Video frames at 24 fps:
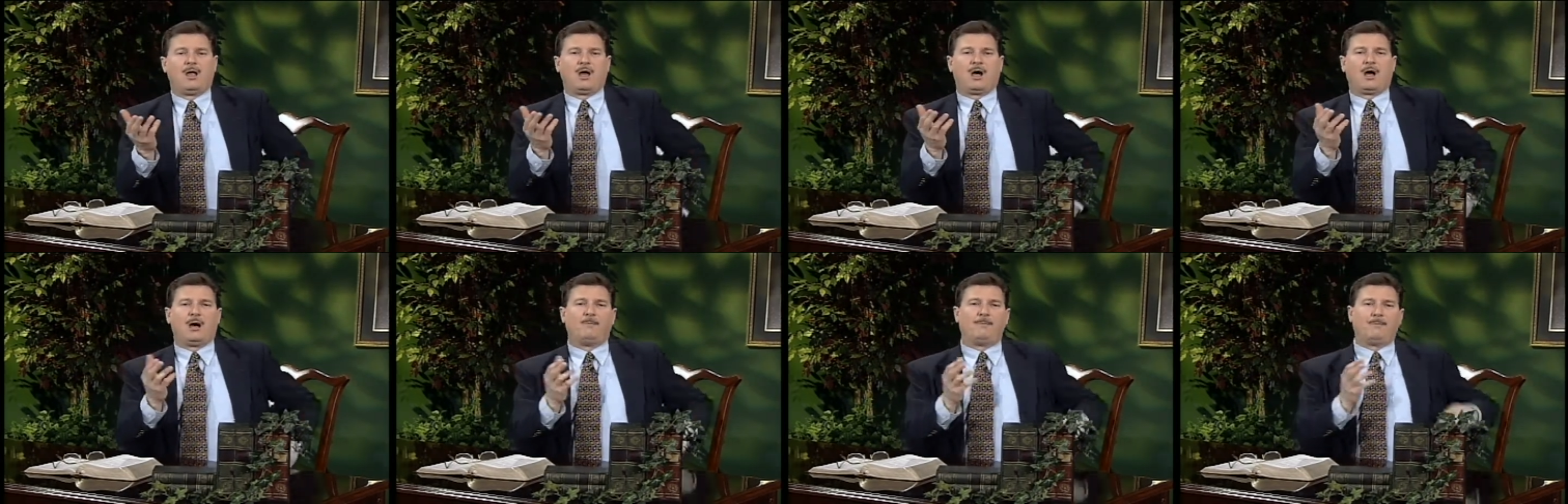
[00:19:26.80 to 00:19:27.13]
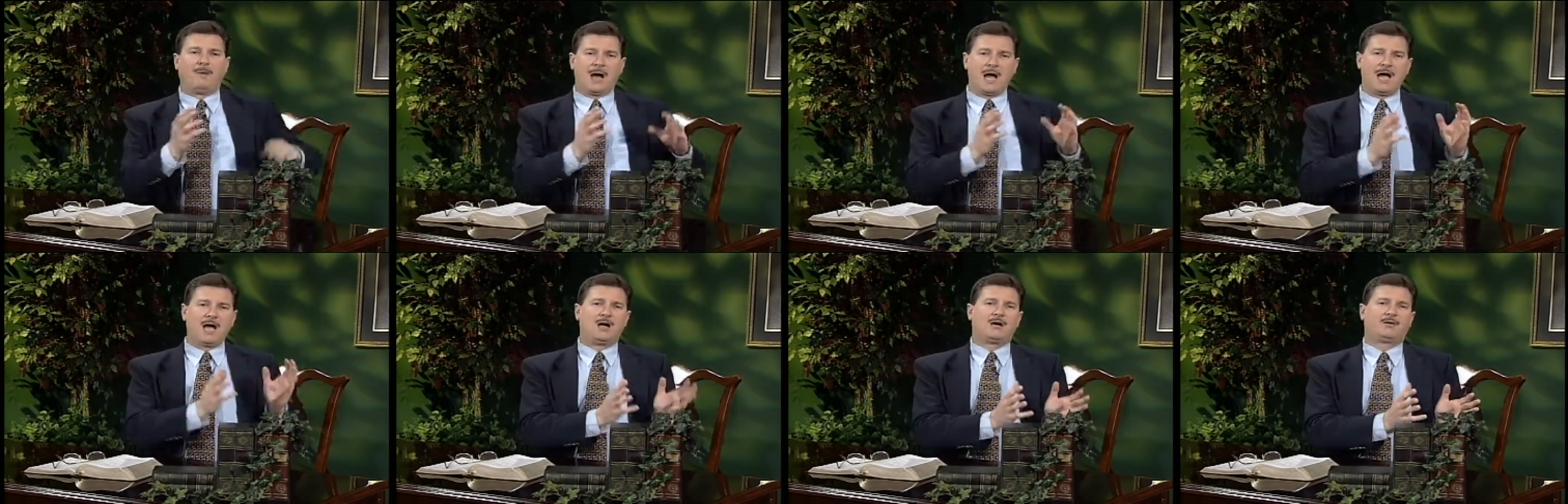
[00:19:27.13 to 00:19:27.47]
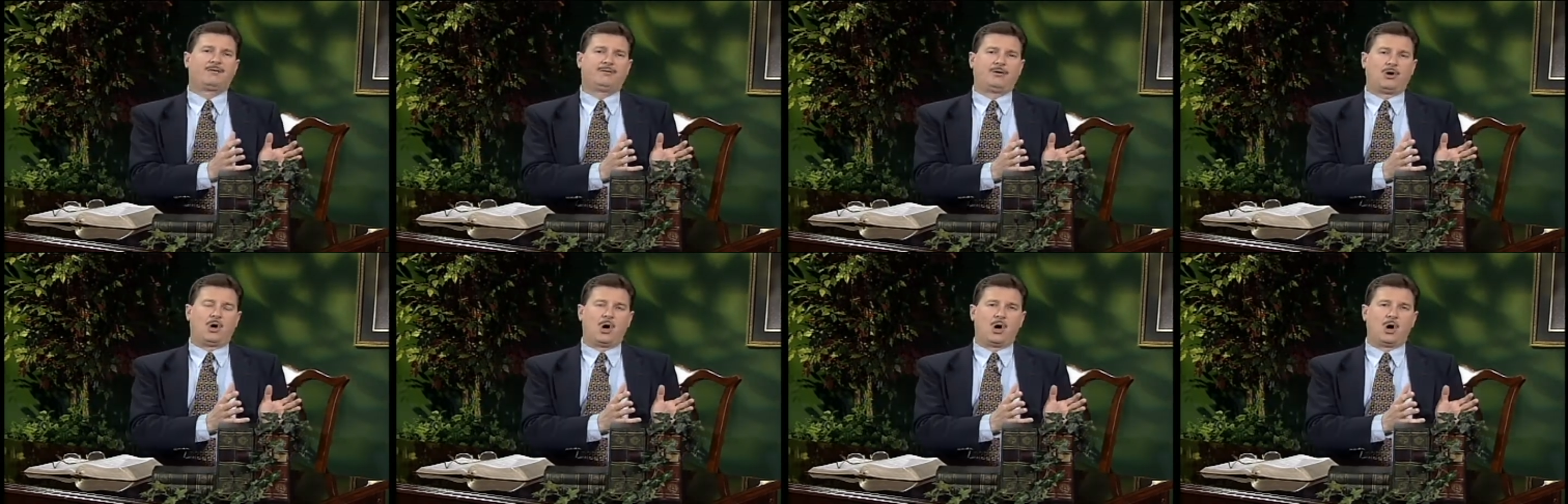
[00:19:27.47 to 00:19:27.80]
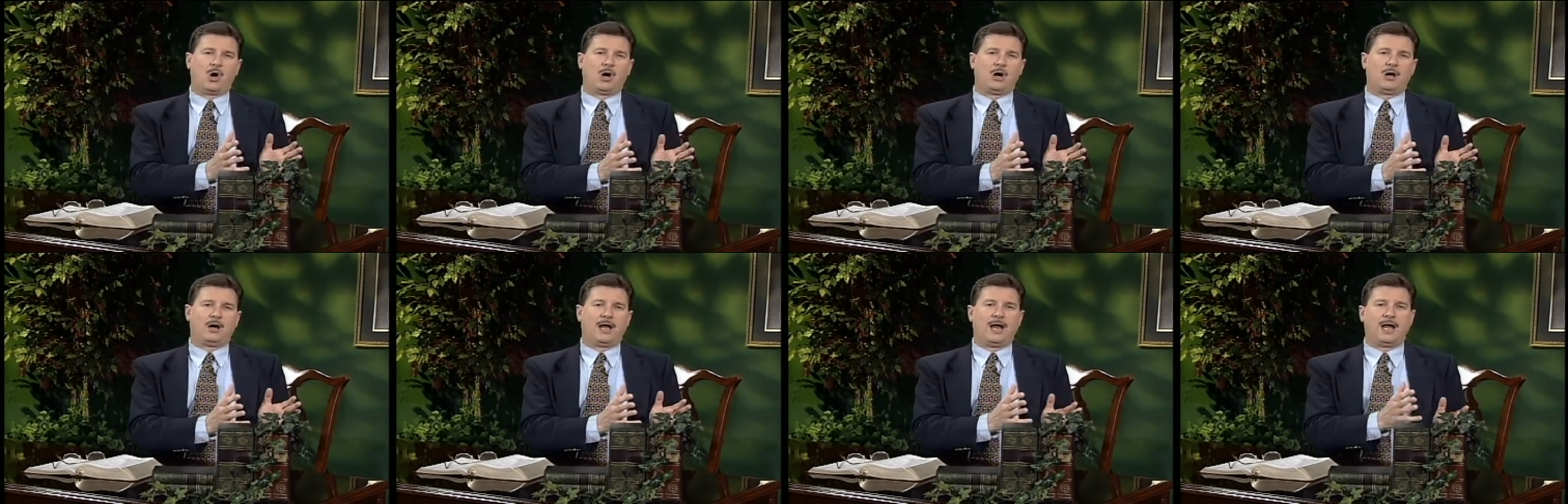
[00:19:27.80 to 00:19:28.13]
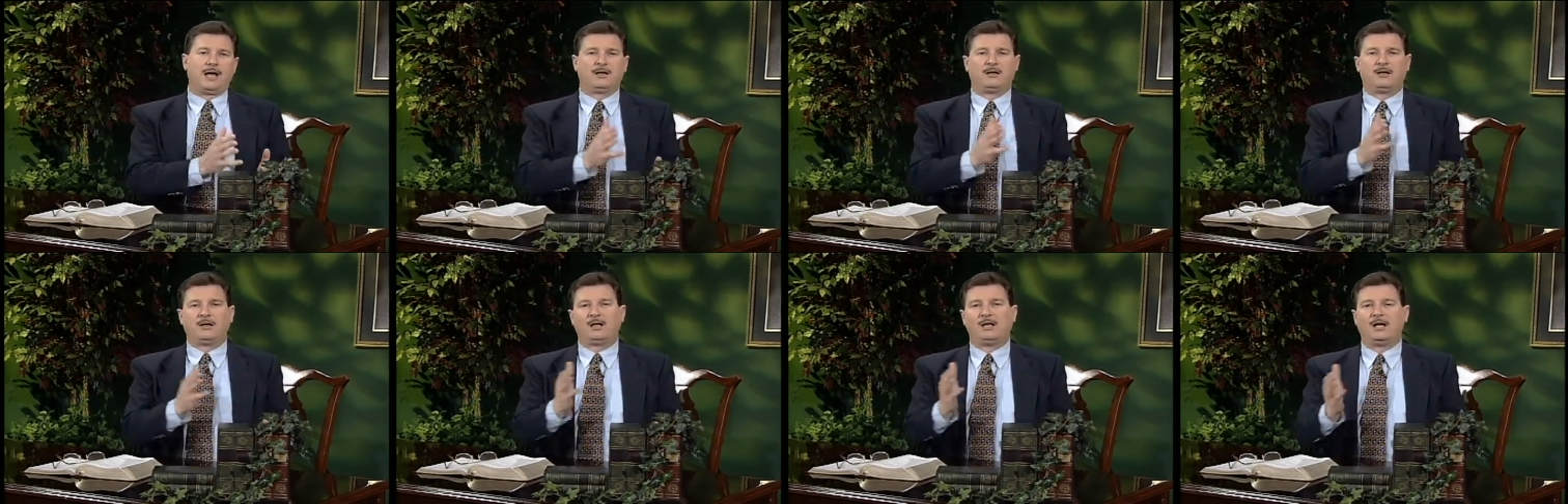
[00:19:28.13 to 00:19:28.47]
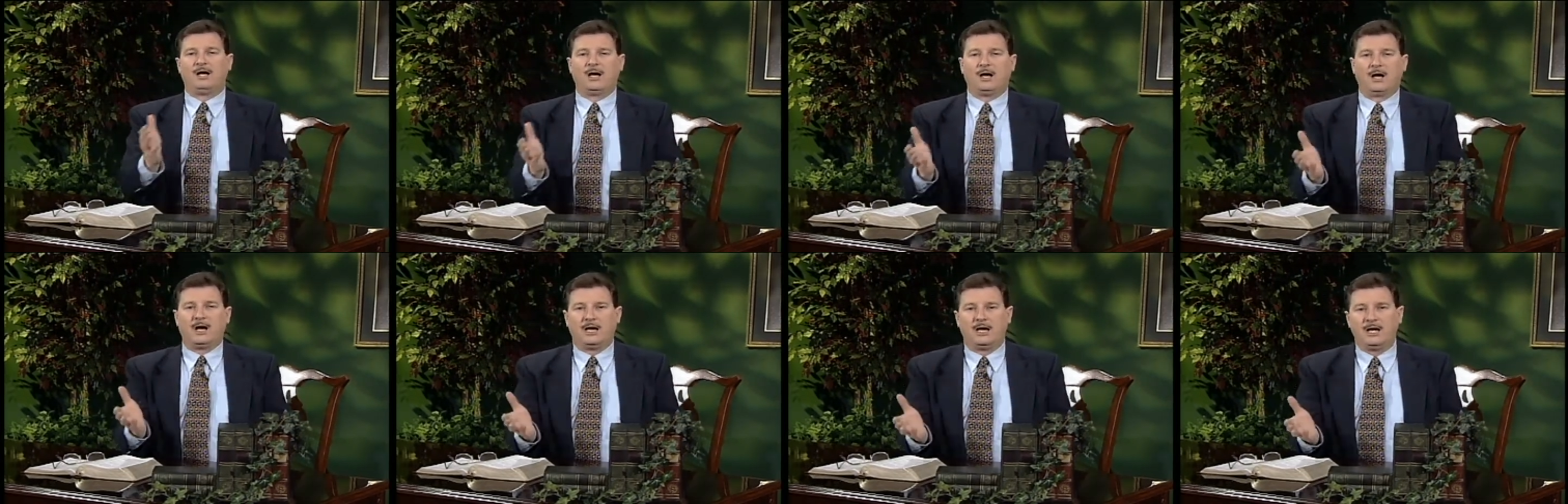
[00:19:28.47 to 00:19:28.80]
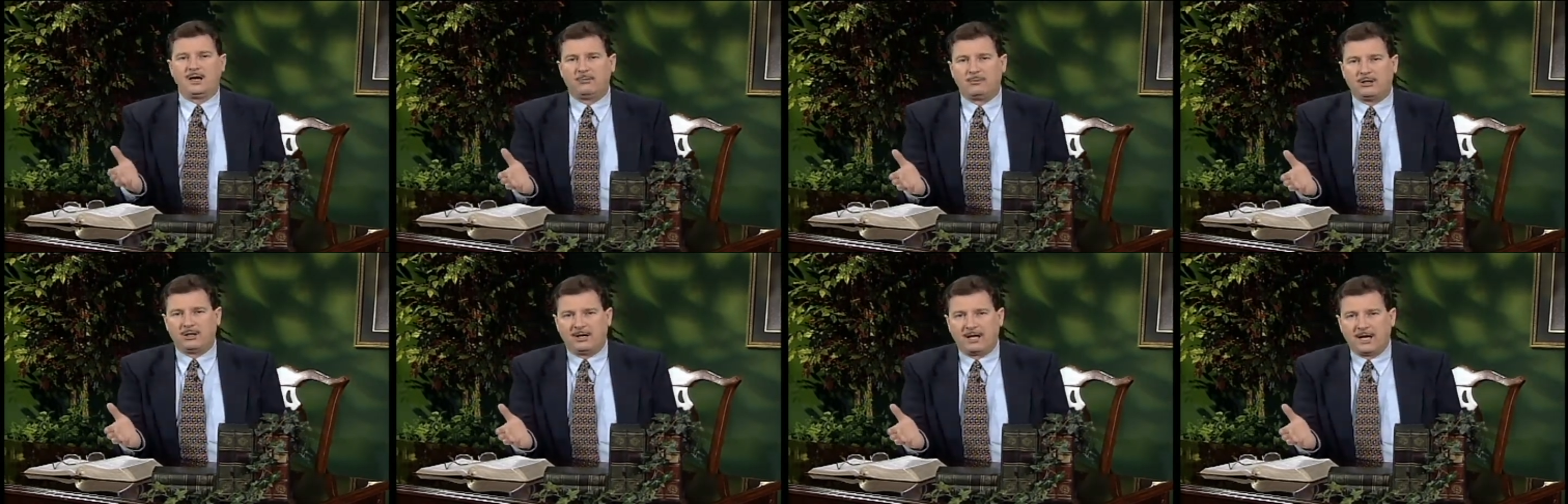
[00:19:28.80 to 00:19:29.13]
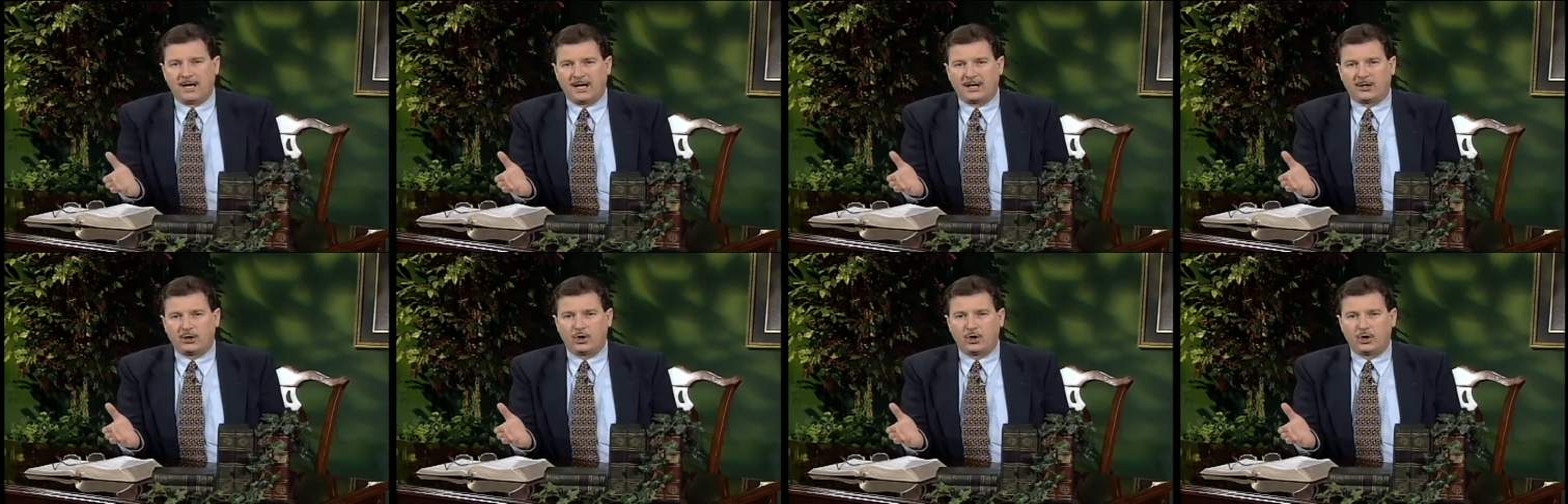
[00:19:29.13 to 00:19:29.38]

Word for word: Abiathar and Ahimelech